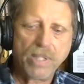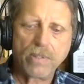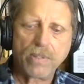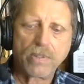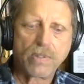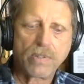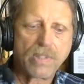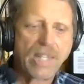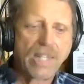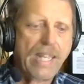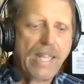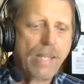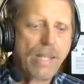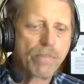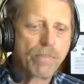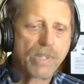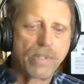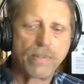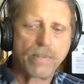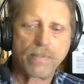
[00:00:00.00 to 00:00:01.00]
scam
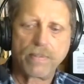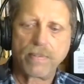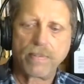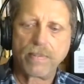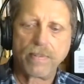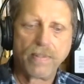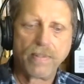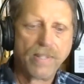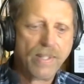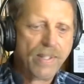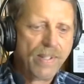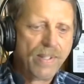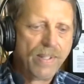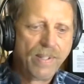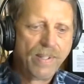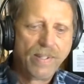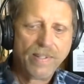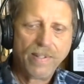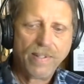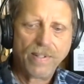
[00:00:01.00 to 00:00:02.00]
that,
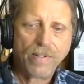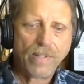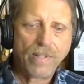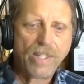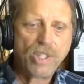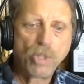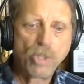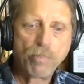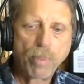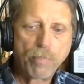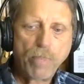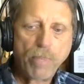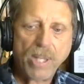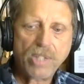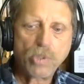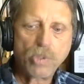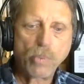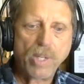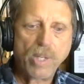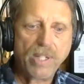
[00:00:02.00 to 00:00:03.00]
and they're
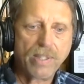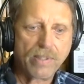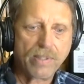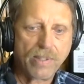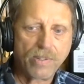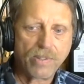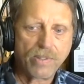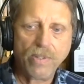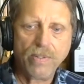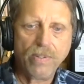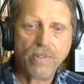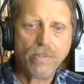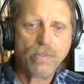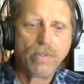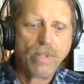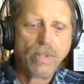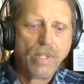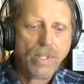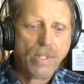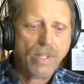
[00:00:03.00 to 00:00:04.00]
perpetuating this. You
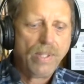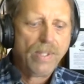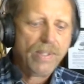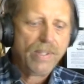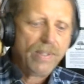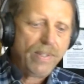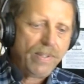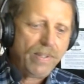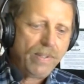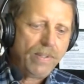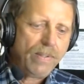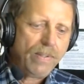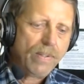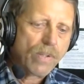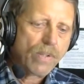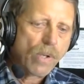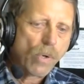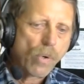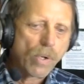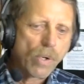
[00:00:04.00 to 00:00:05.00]

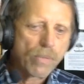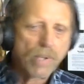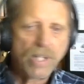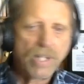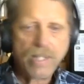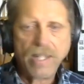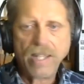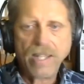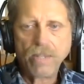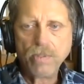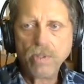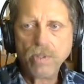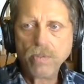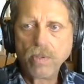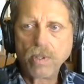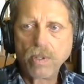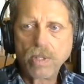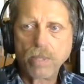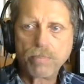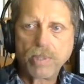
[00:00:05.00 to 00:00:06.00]
go on right now and you
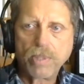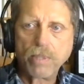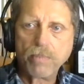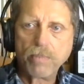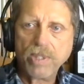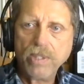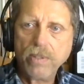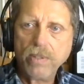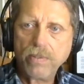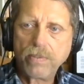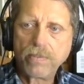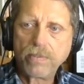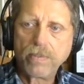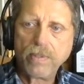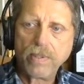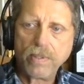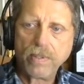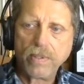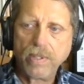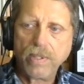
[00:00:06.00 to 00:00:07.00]
look up some of these,
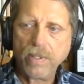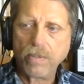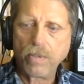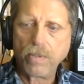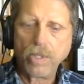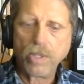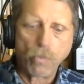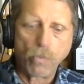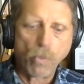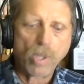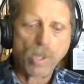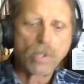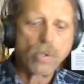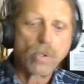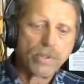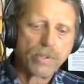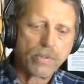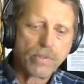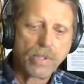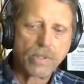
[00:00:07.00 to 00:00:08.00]
what
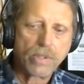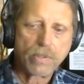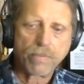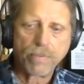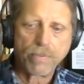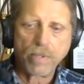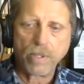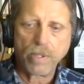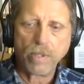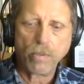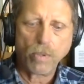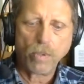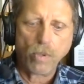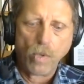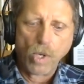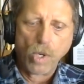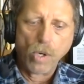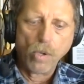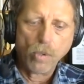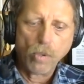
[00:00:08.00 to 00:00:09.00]
causes schizophrenia?
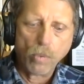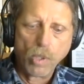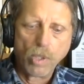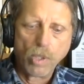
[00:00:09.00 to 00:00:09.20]
Well, it's a